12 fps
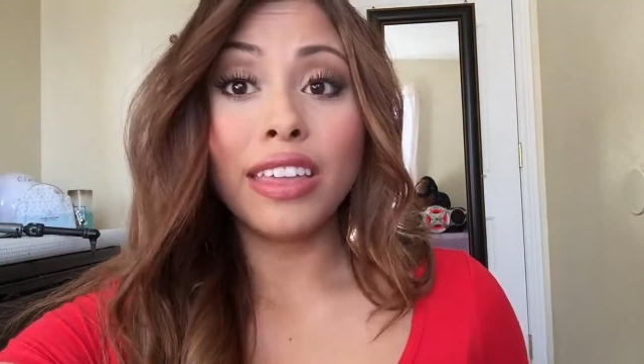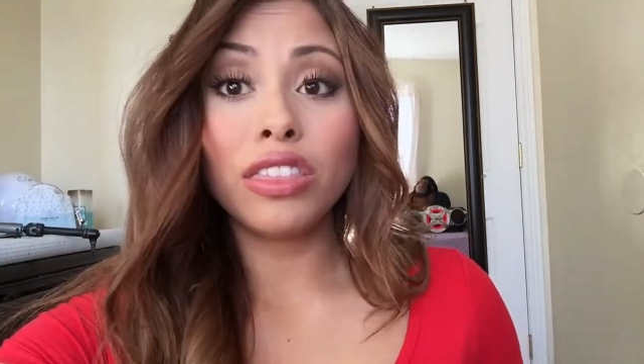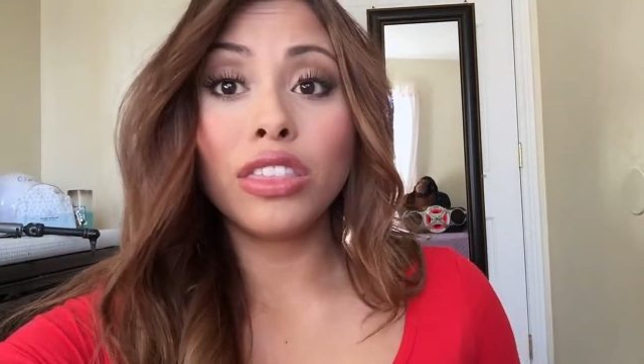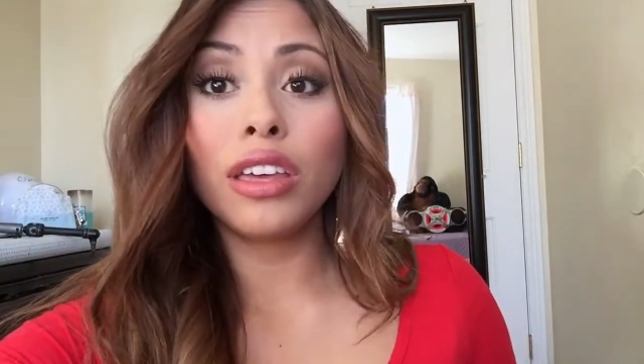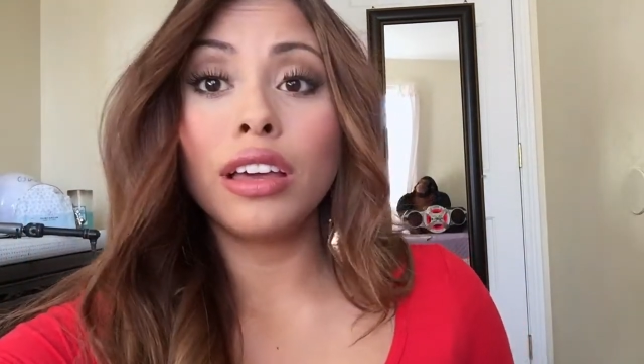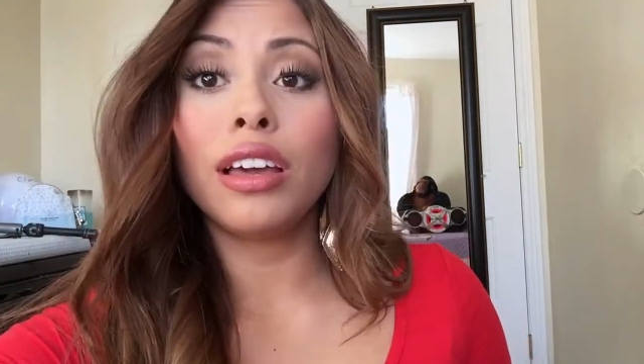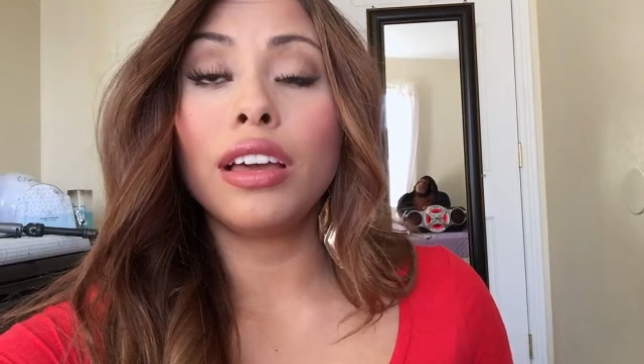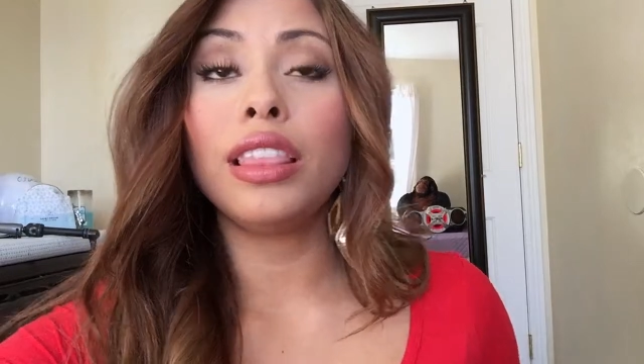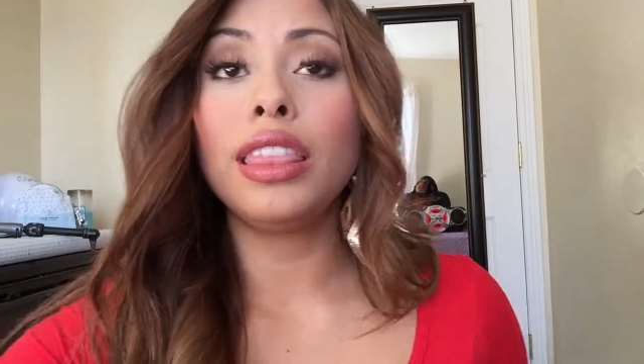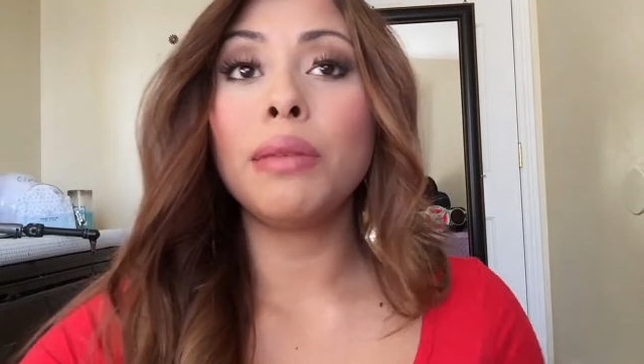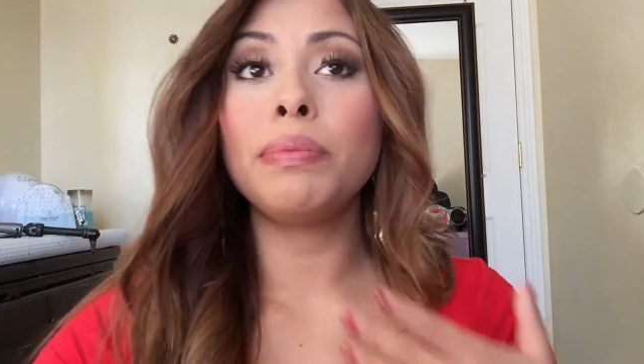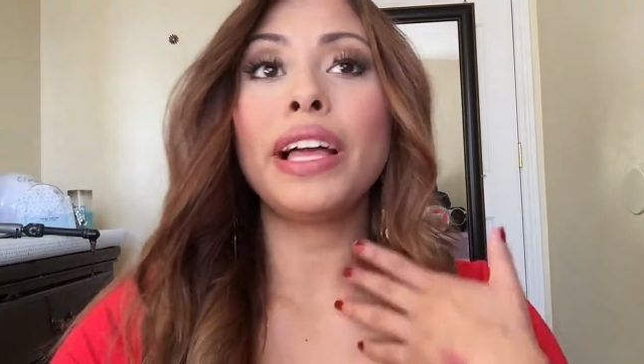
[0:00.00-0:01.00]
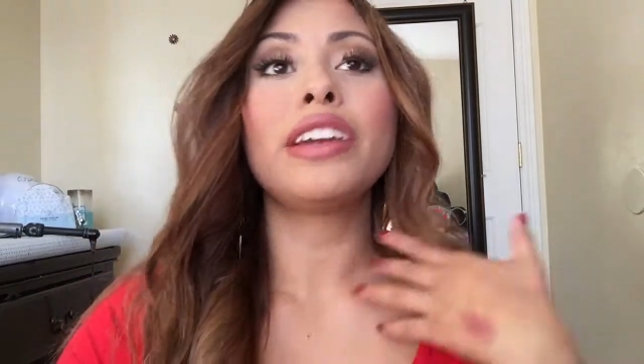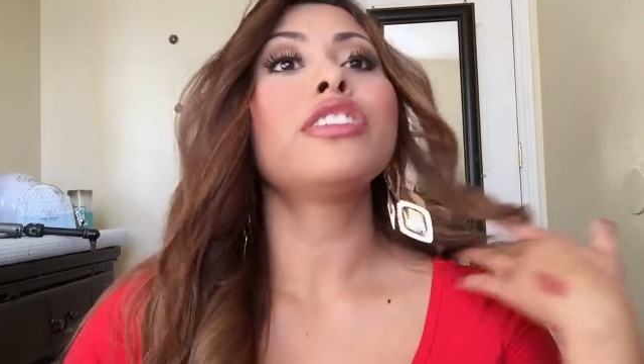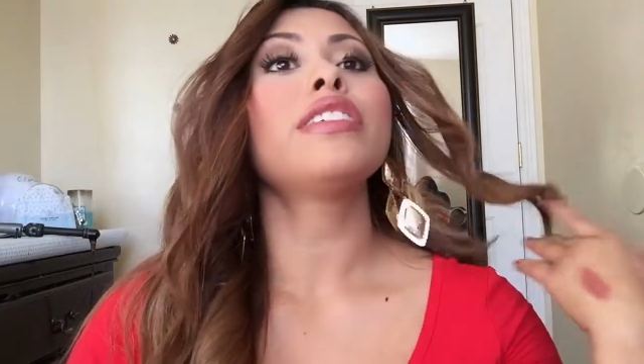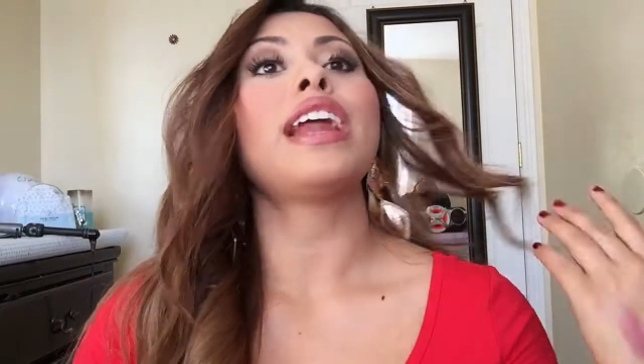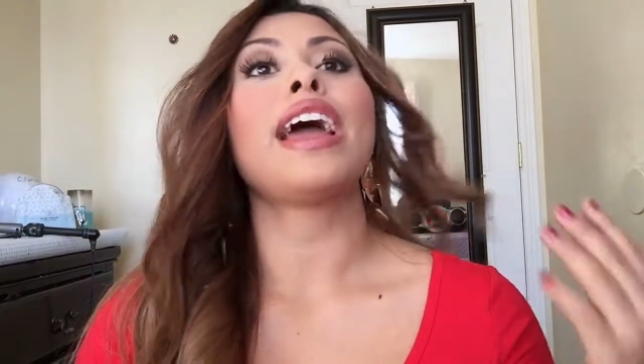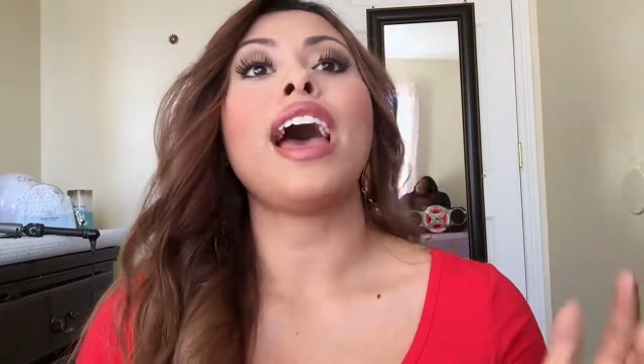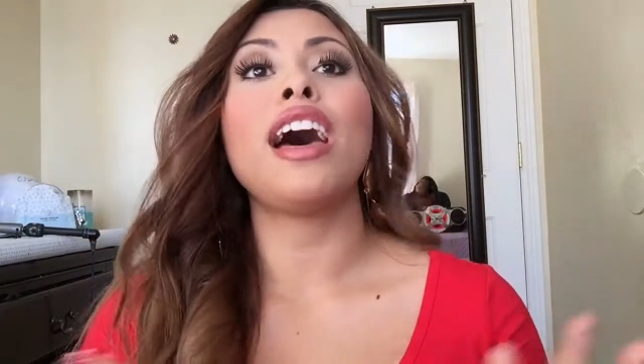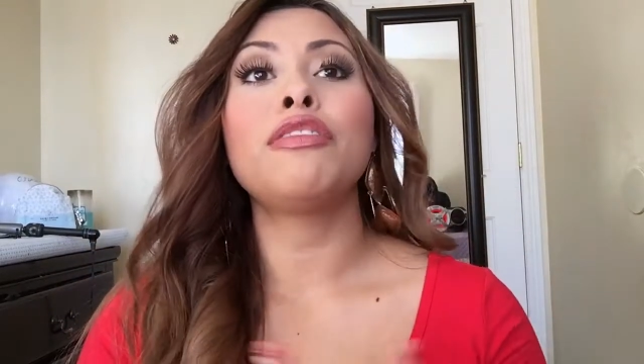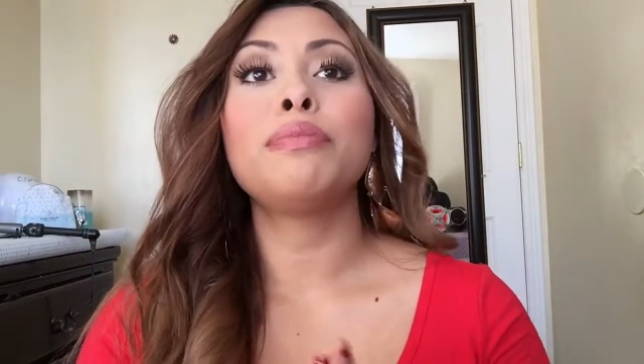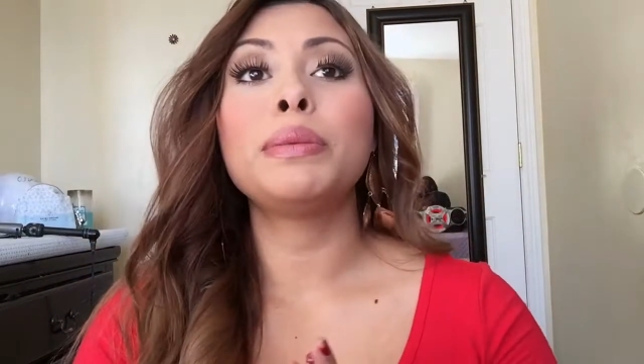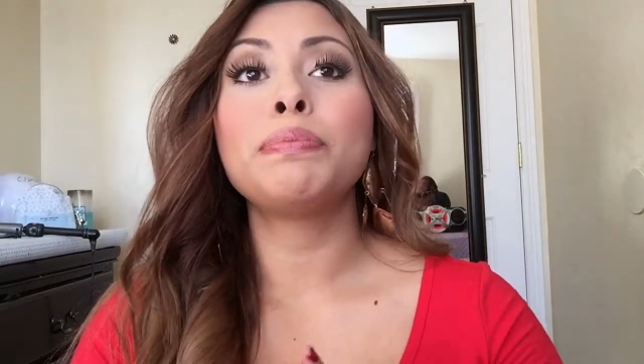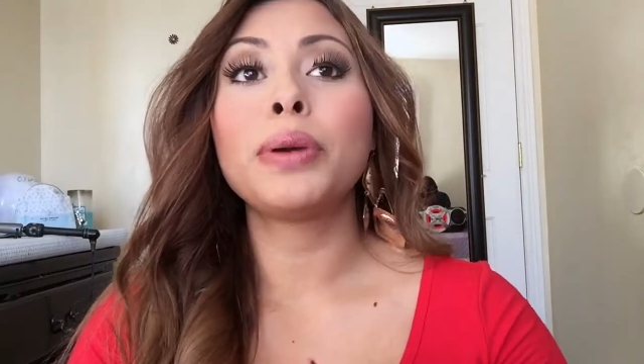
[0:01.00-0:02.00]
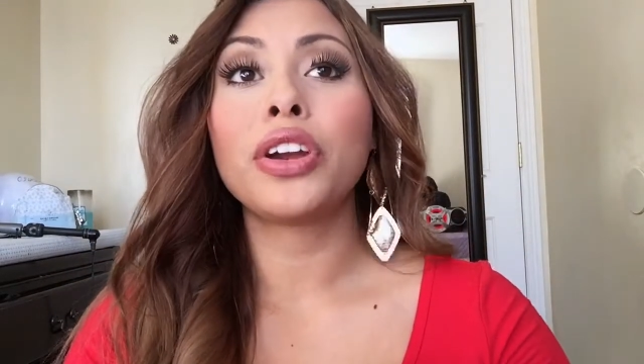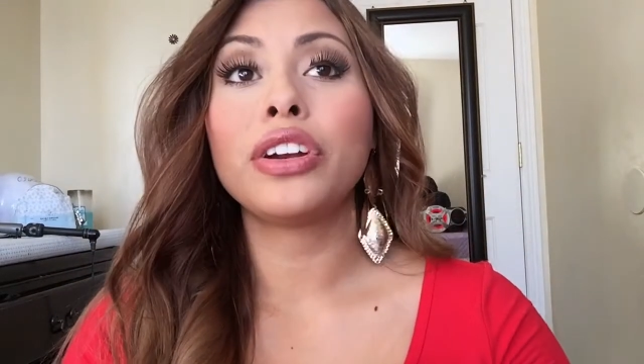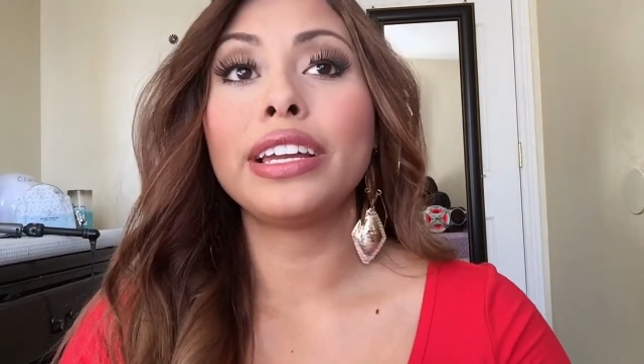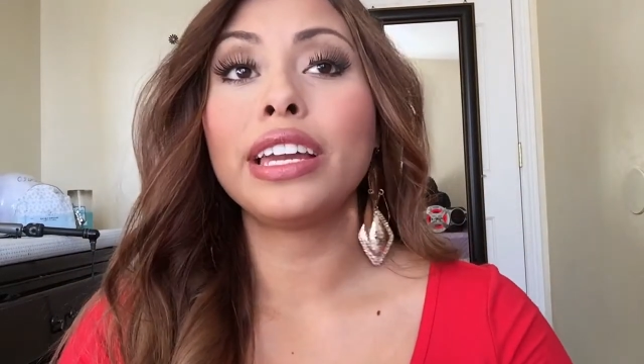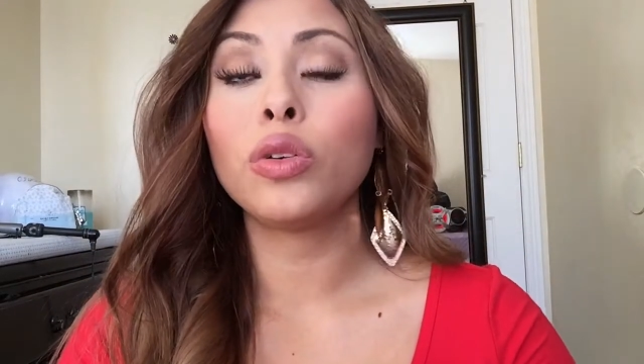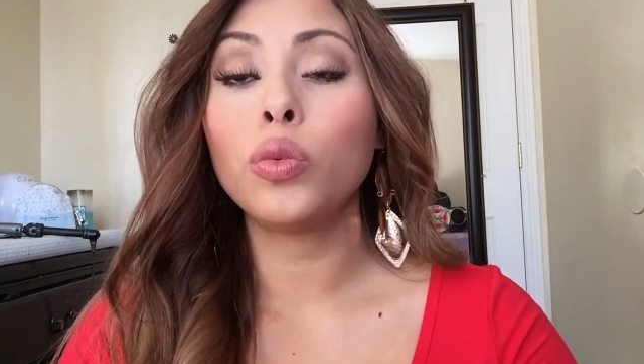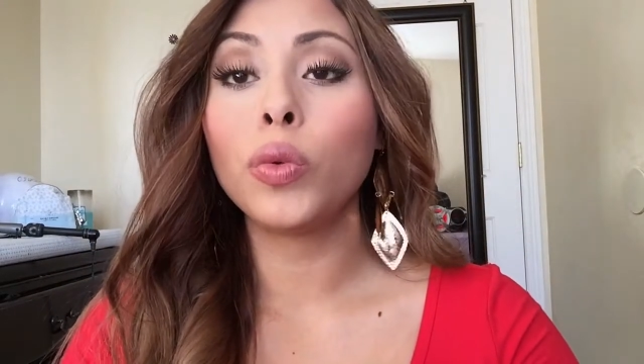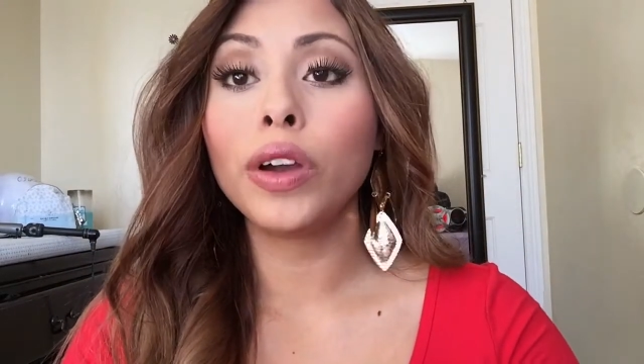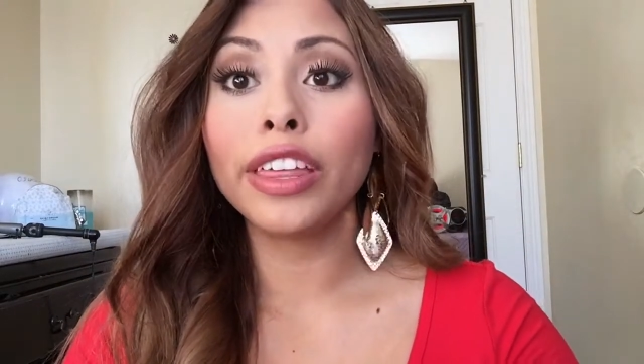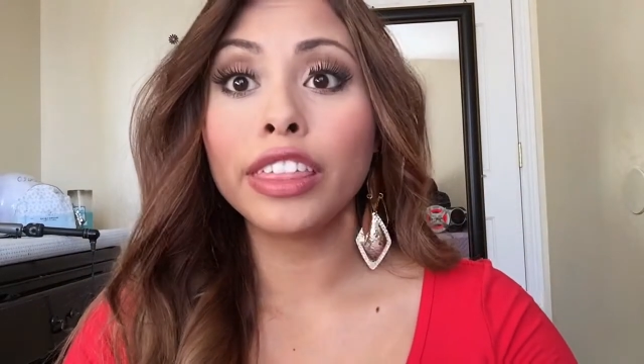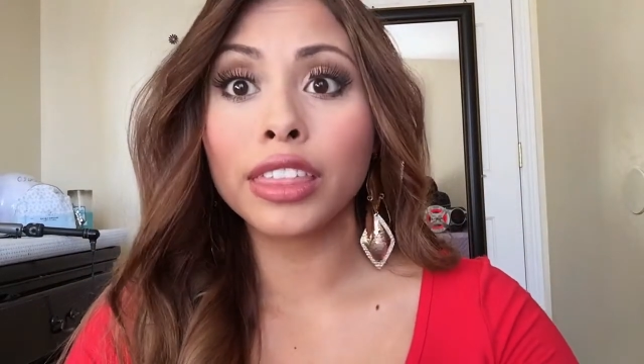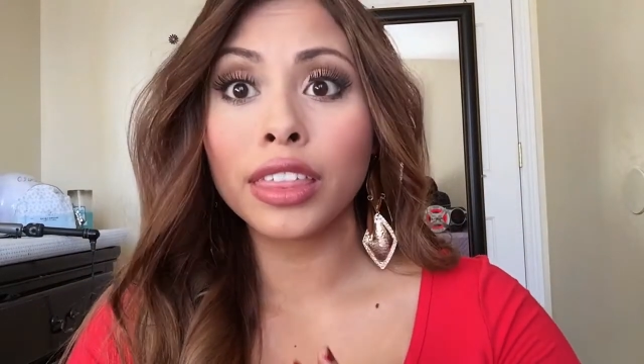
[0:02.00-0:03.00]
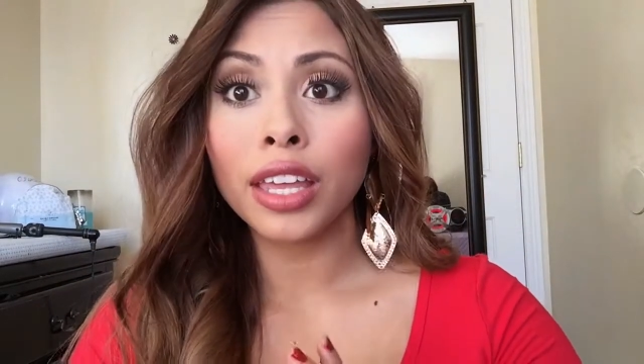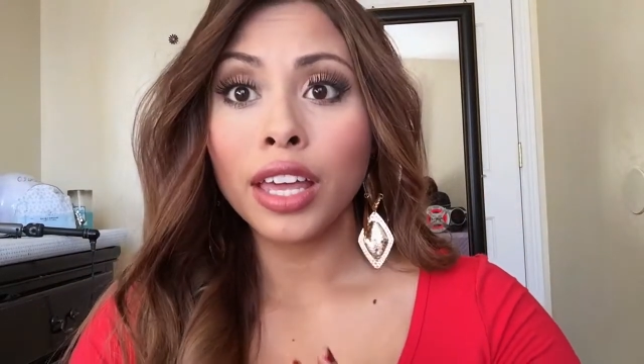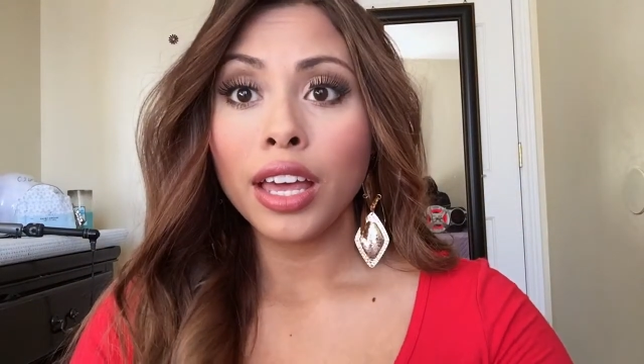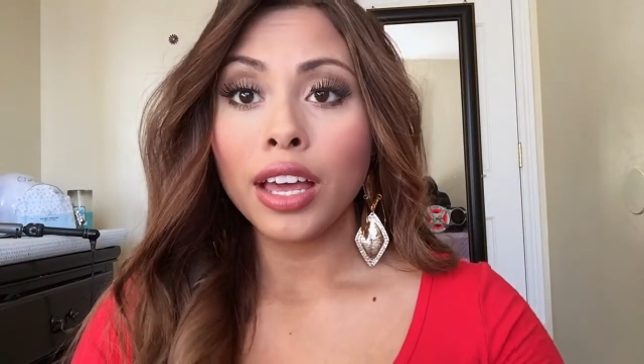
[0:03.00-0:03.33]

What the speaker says: then the lip liner that I have been pairing it with,